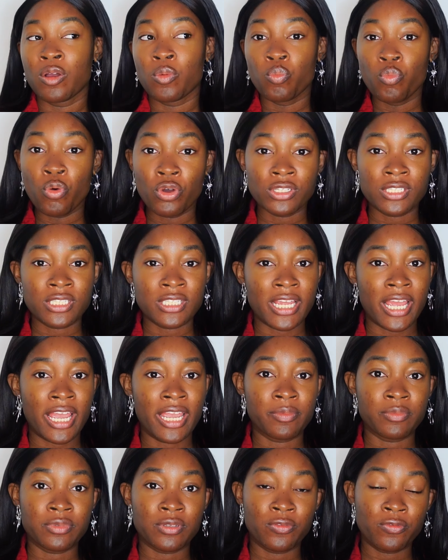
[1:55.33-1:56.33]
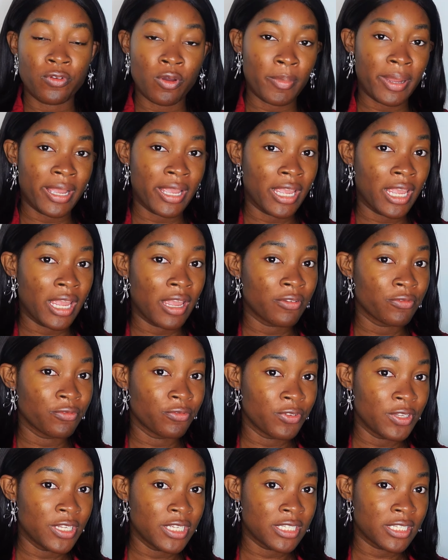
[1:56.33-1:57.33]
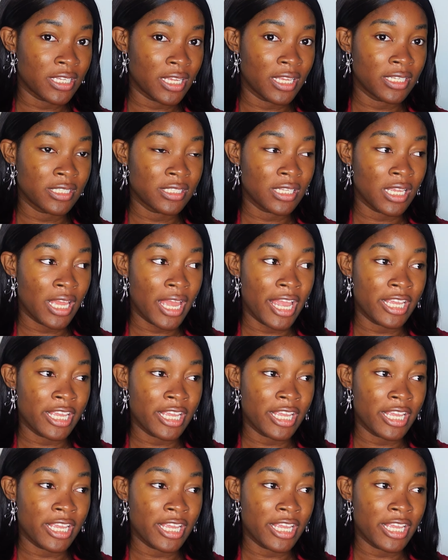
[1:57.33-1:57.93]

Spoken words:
most times for my visas,